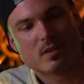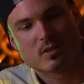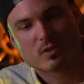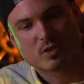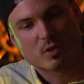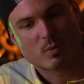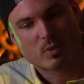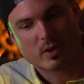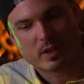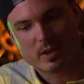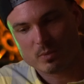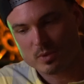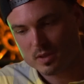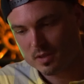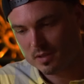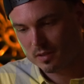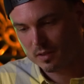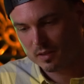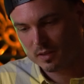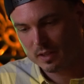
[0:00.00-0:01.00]
So we're here with
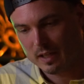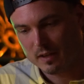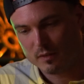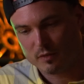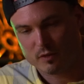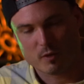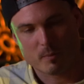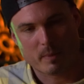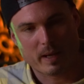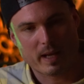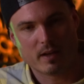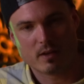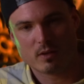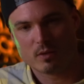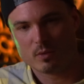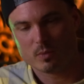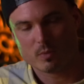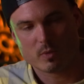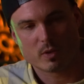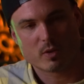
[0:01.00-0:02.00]
this little Alfa
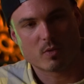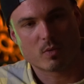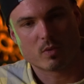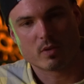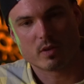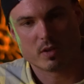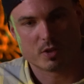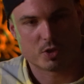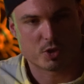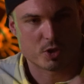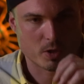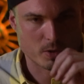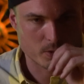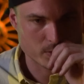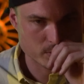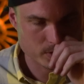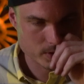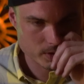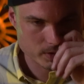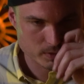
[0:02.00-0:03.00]
Romeo and we're going to the
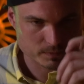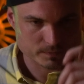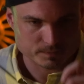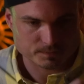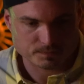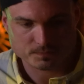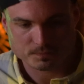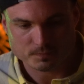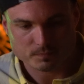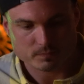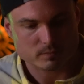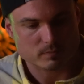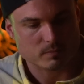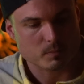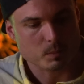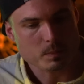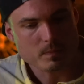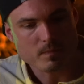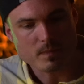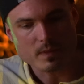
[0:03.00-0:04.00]
shows,
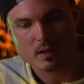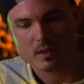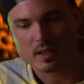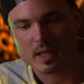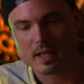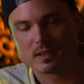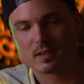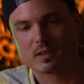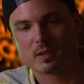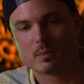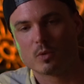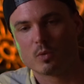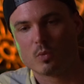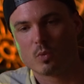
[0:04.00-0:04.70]
getting some